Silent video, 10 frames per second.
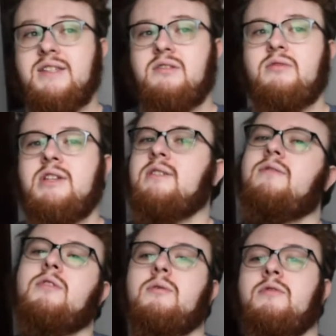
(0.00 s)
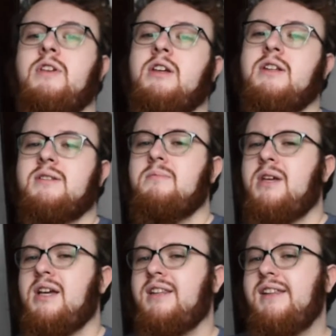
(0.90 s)
a reason for veganism
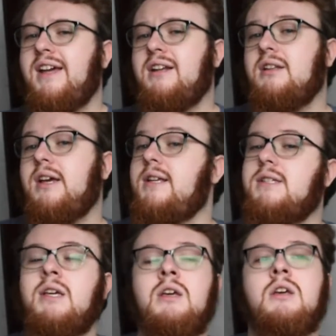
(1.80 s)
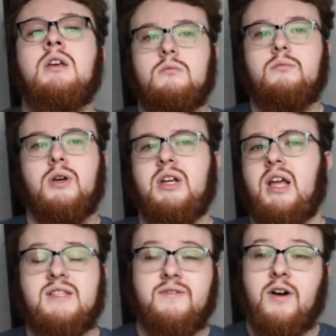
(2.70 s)
being a little lazy. But
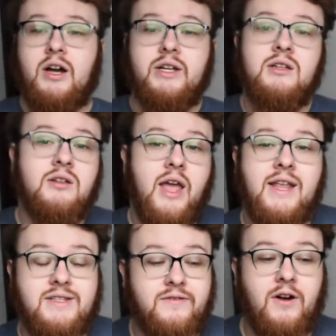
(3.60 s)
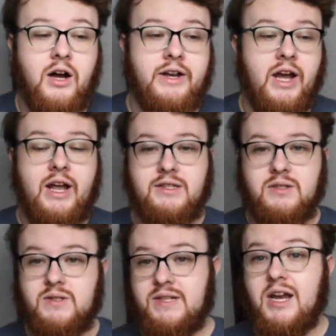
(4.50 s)
it's fine. It's fine. It's
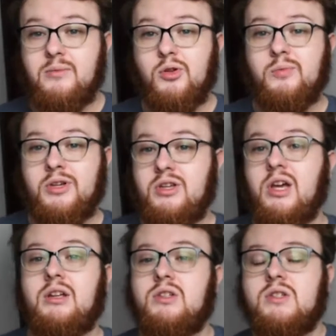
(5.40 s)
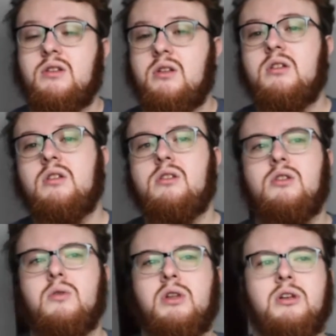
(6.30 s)
understandable, but yeah, just
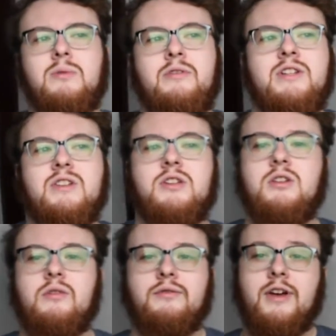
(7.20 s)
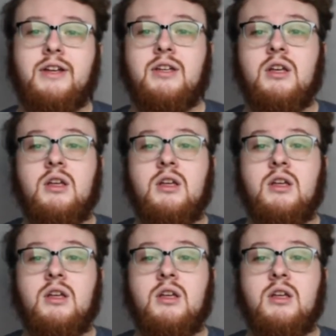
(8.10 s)
do a little bit of research. You can find